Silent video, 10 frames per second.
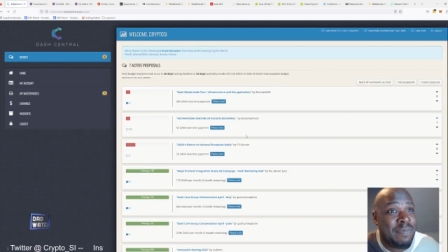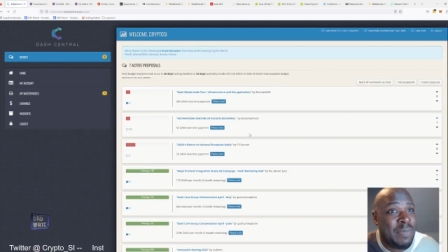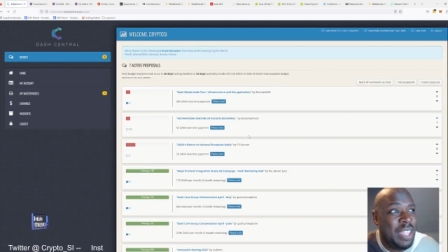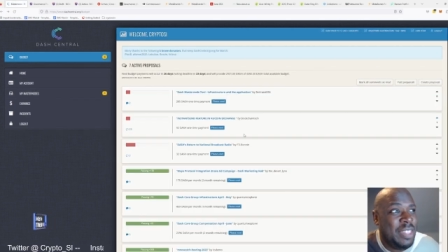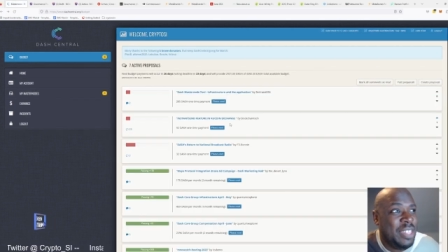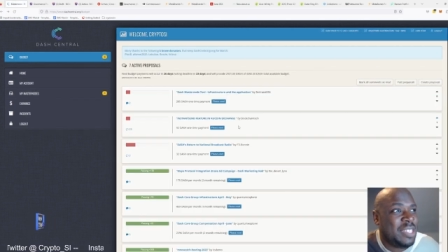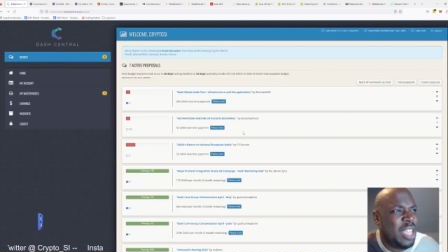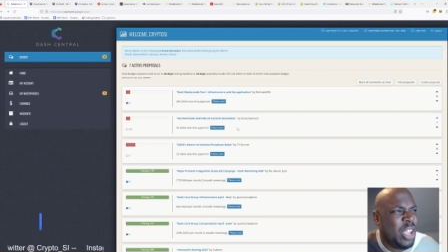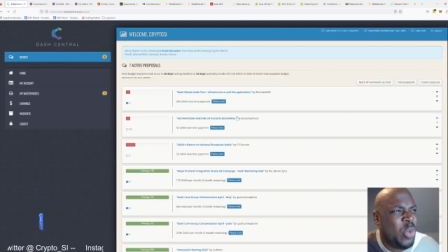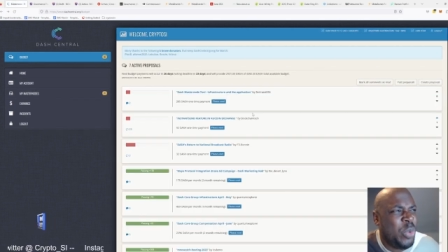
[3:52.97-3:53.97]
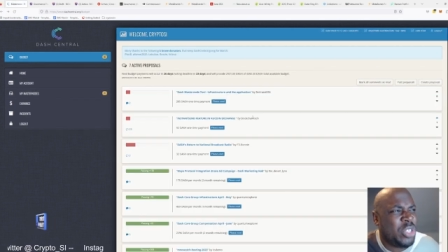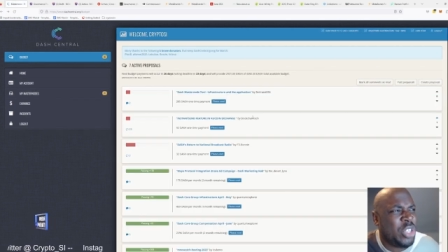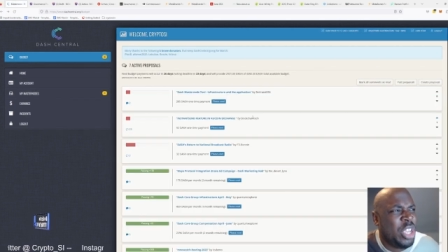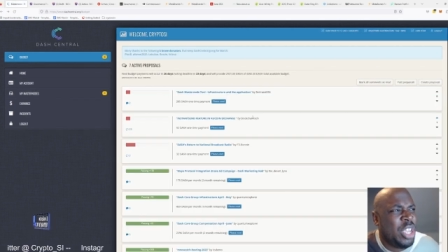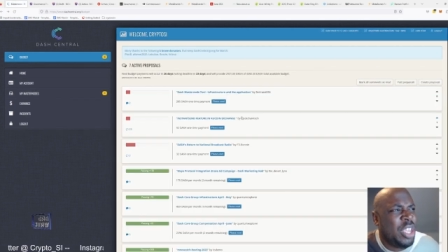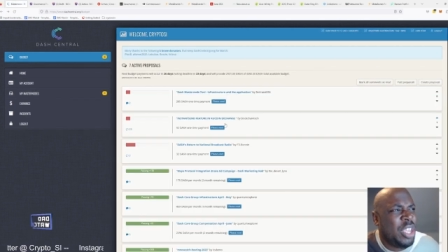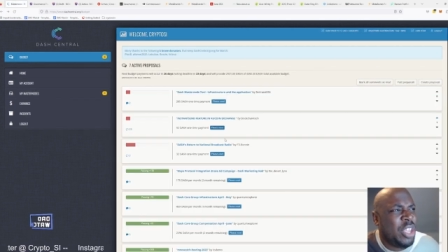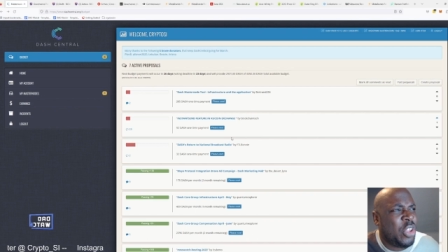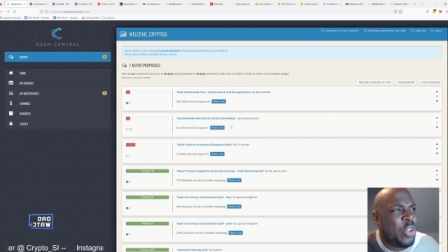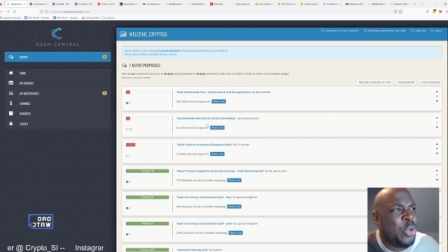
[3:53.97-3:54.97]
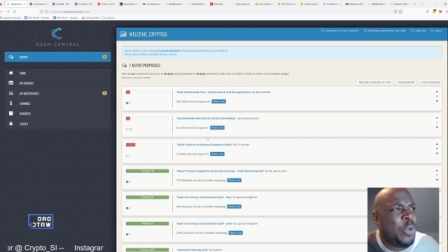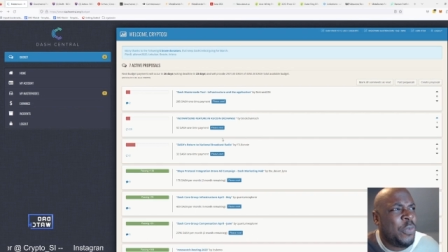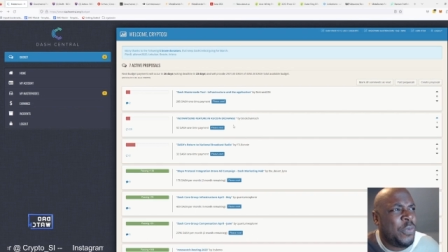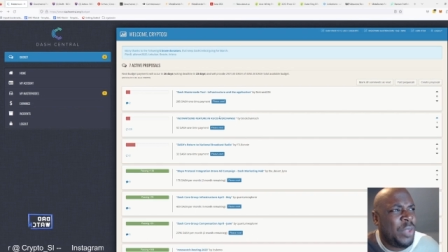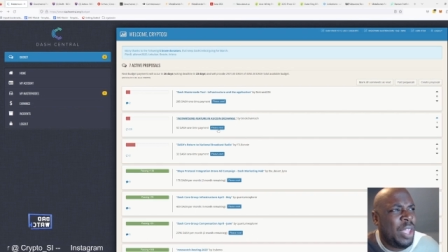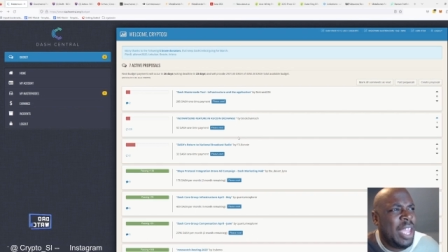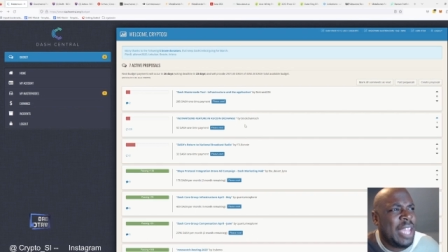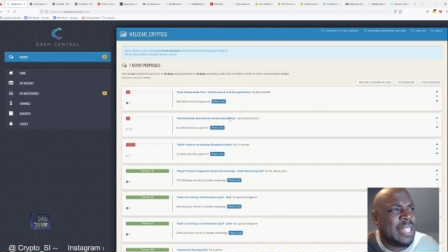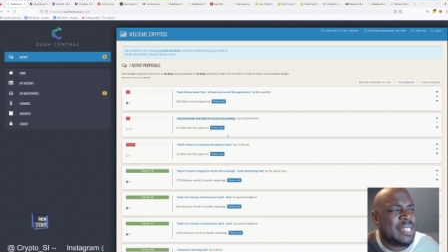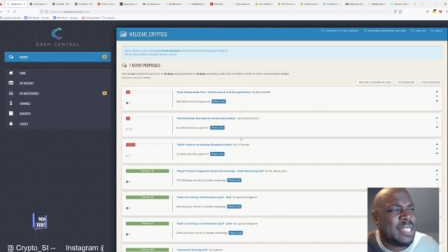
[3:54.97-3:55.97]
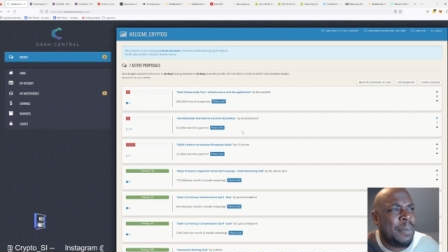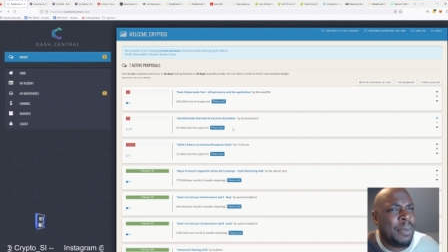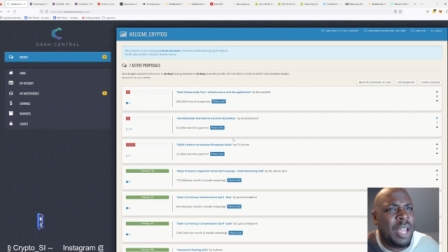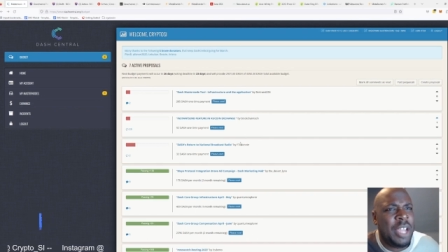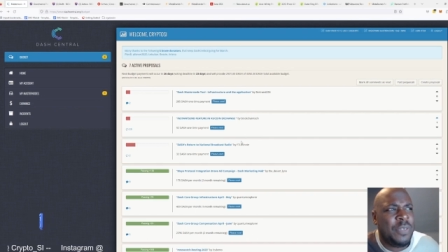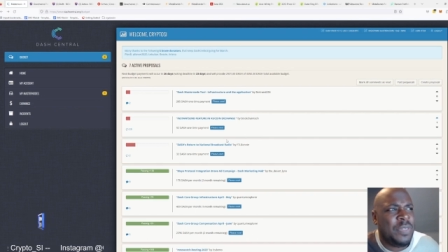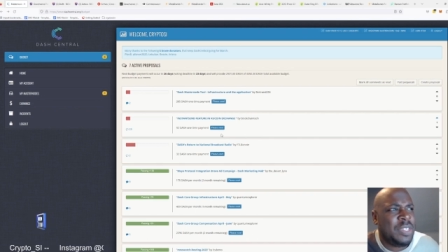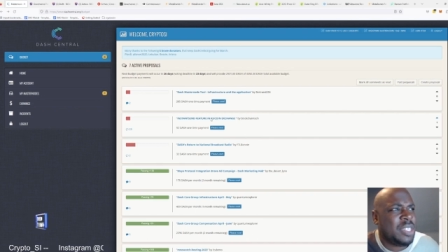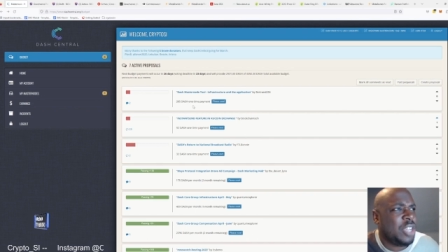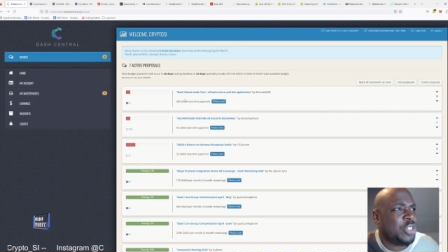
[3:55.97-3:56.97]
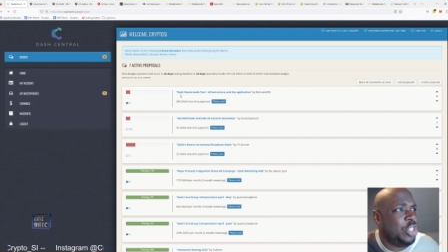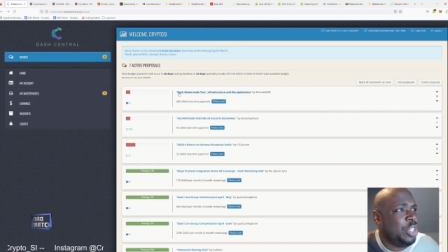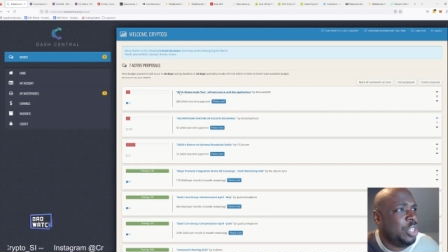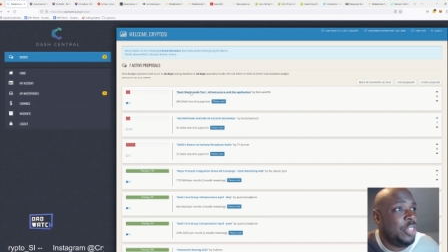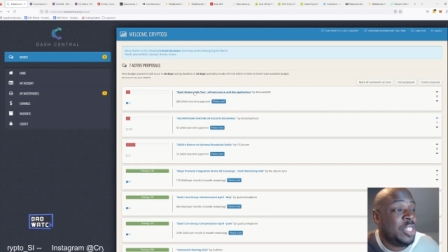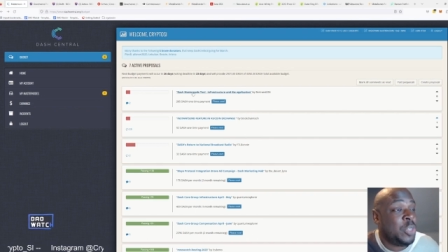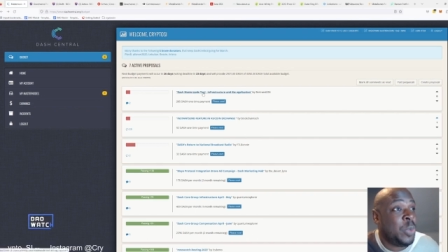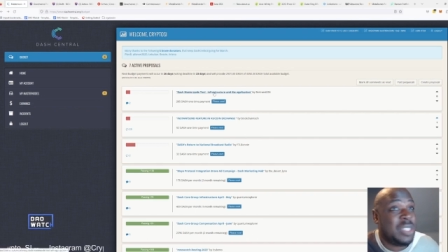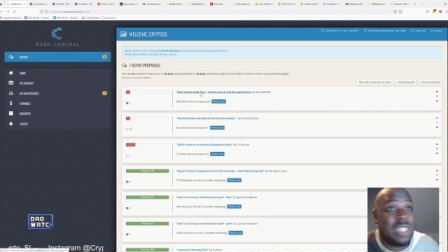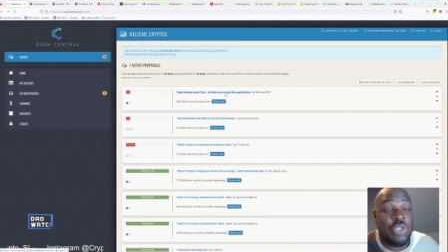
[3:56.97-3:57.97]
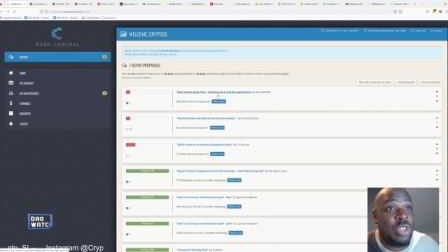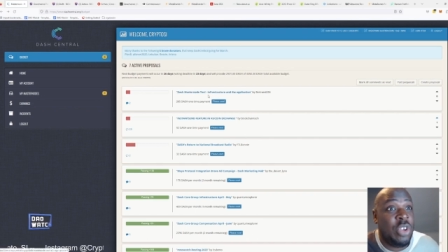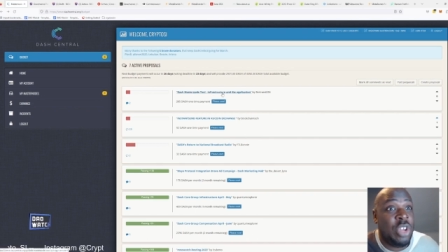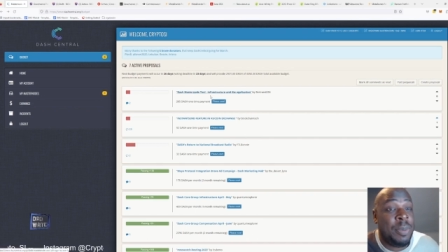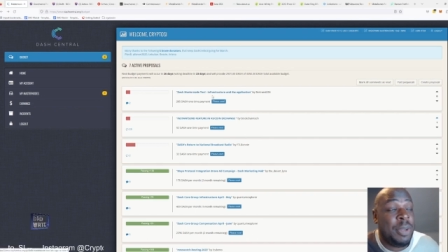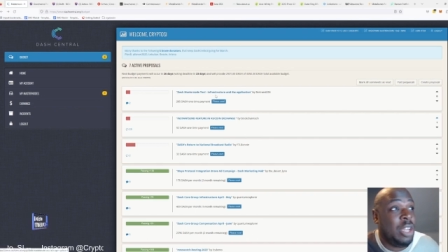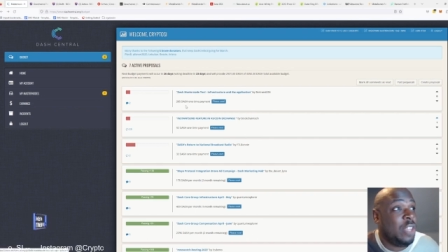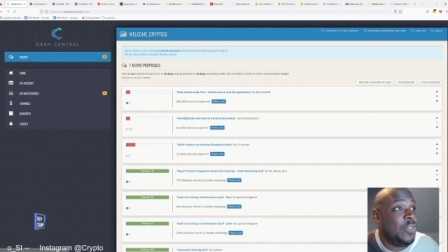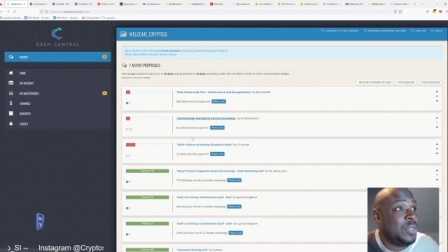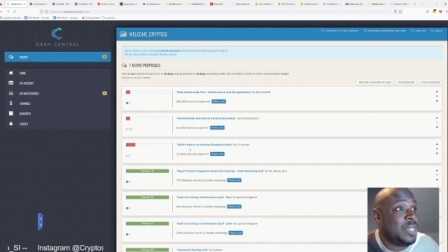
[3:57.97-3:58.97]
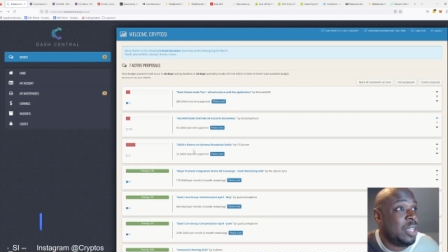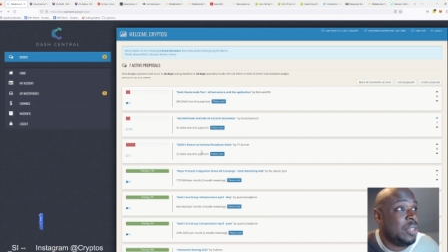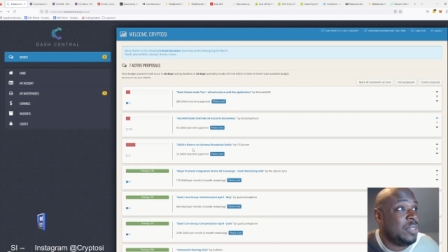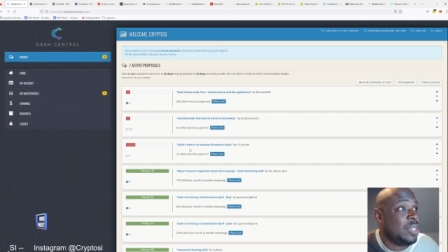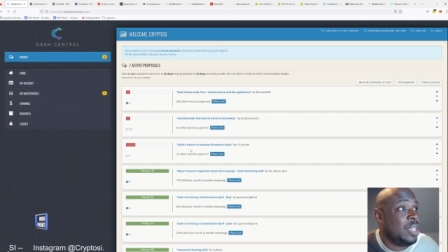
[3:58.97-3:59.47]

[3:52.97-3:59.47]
in this cycle which could have had some kind of discussion. This one's literally gone up in the last few seconds.